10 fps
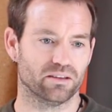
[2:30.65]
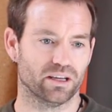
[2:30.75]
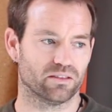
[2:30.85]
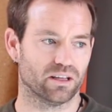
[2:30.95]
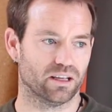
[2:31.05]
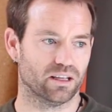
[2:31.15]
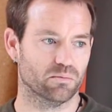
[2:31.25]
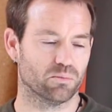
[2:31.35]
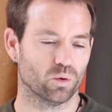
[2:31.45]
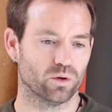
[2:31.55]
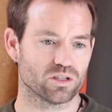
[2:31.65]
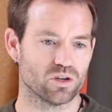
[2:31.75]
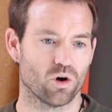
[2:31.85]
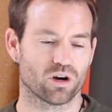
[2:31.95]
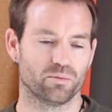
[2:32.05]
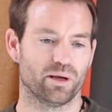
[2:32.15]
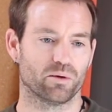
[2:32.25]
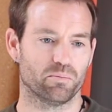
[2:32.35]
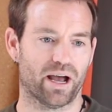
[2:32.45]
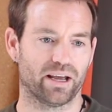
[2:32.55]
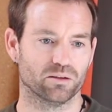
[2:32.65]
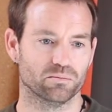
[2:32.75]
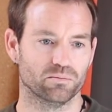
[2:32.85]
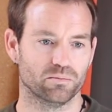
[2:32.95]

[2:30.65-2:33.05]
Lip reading: that the employer is not going to be able to pay them,